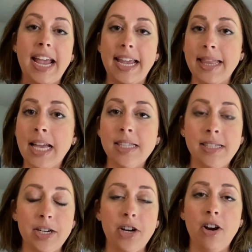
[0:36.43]
get that
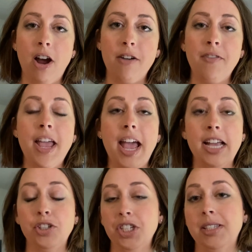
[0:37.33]
sticker off,
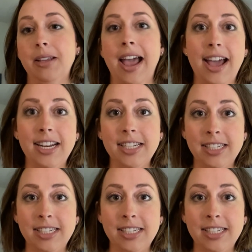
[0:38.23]
and just add it